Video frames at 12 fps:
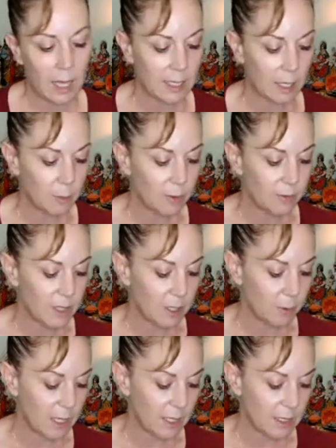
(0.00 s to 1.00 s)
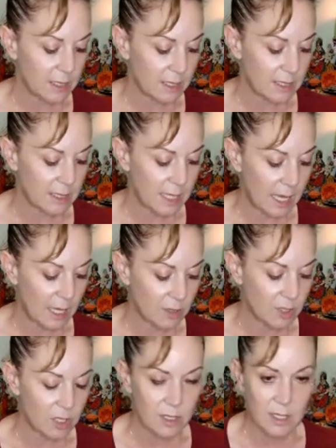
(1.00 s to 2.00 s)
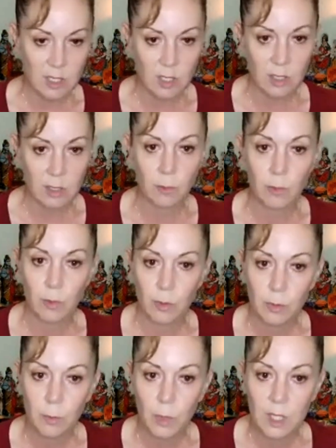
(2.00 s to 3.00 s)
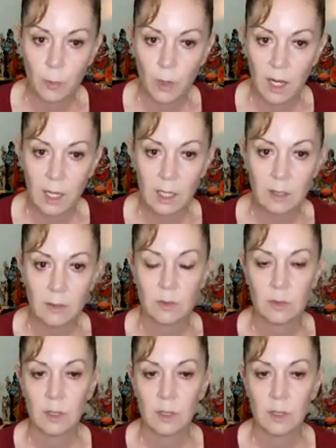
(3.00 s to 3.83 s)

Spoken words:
And now move the awareness to sounds just outside the room where you are,